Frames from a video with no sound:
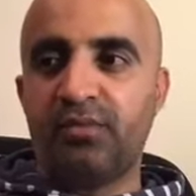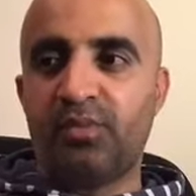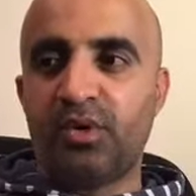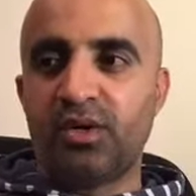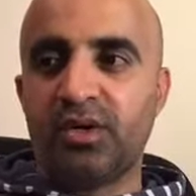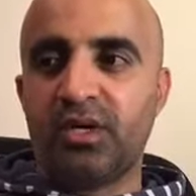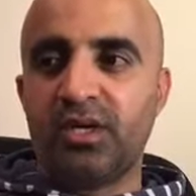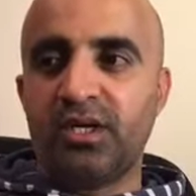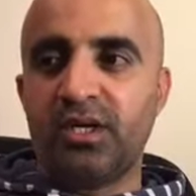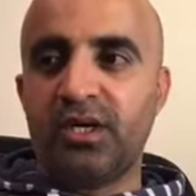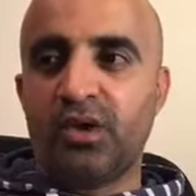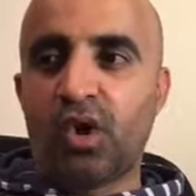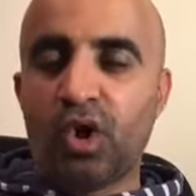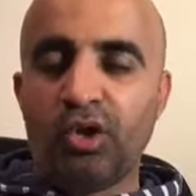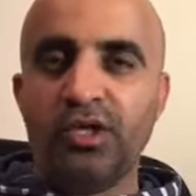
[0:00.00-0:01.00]
But, you
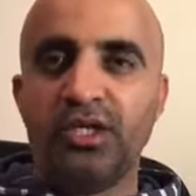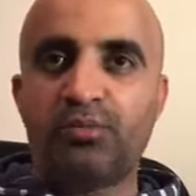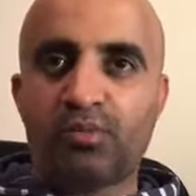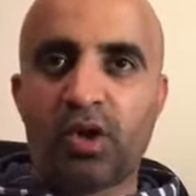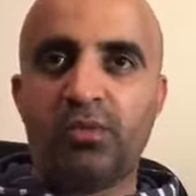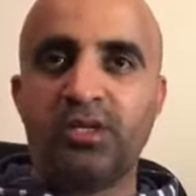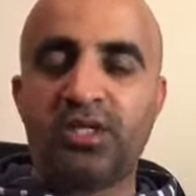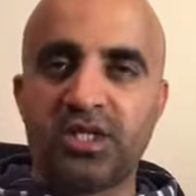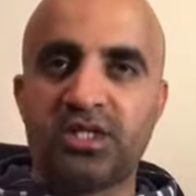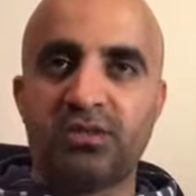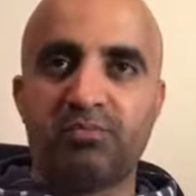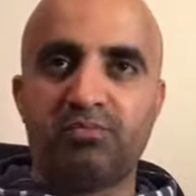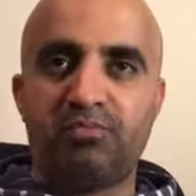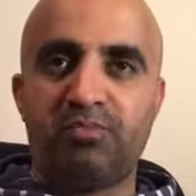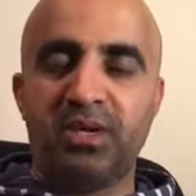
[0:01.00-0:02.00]
know, all these promises
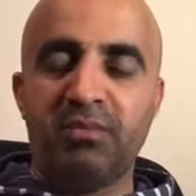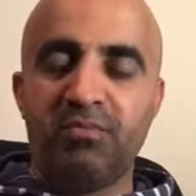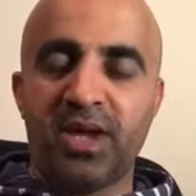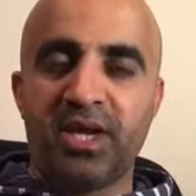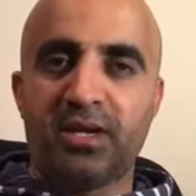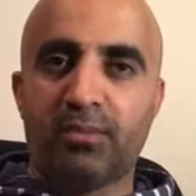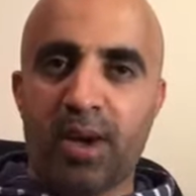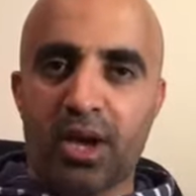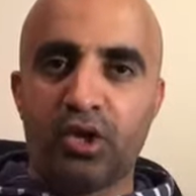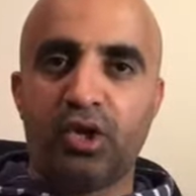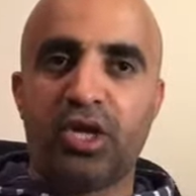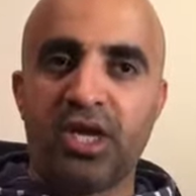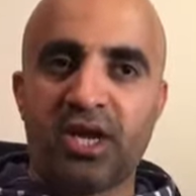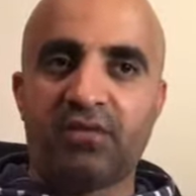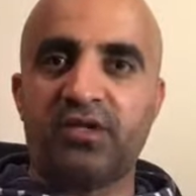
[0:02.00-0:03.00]
being made about
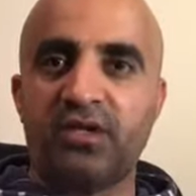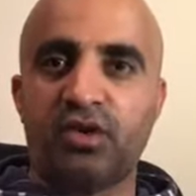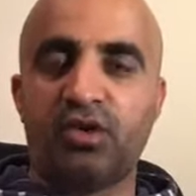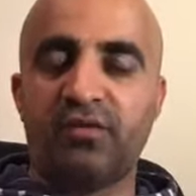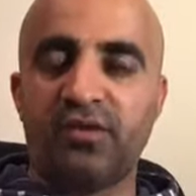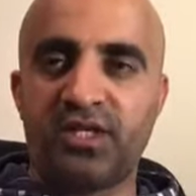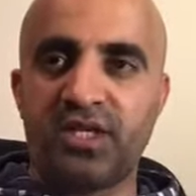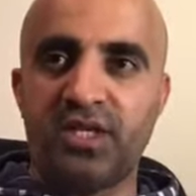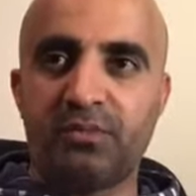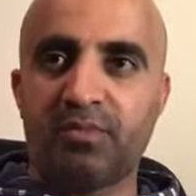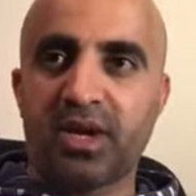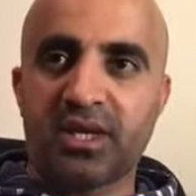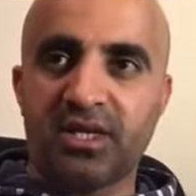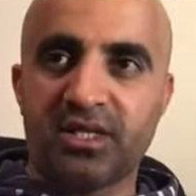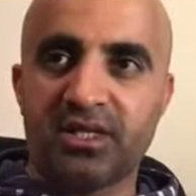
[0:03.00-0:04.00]
looking after overseas
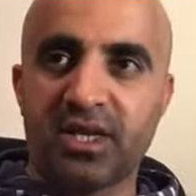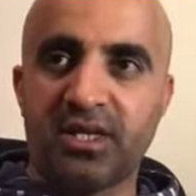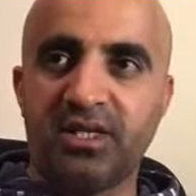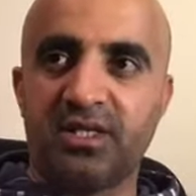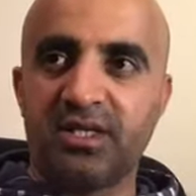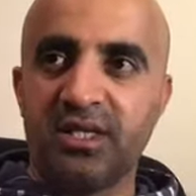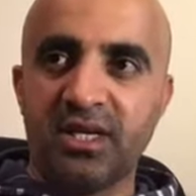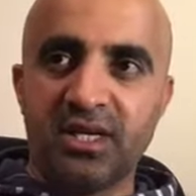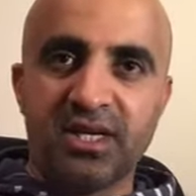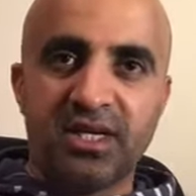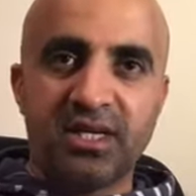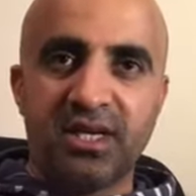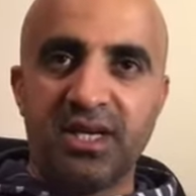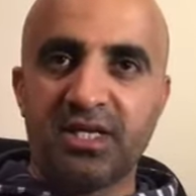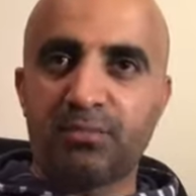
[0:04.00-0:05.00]
Pakistanis,
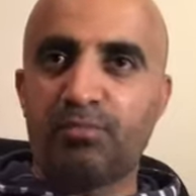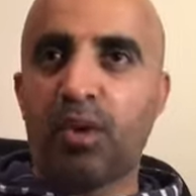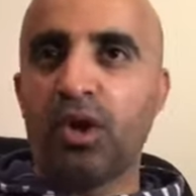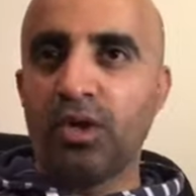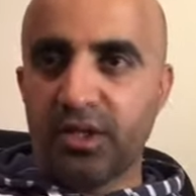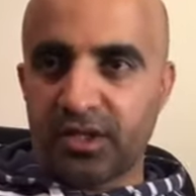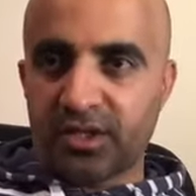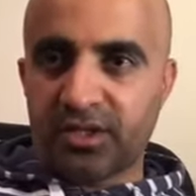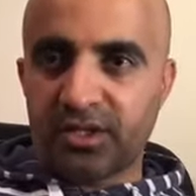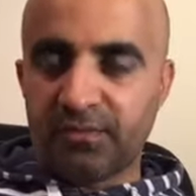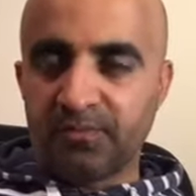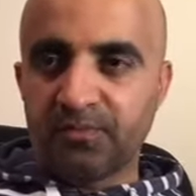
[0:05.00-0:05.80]
it's bollocks.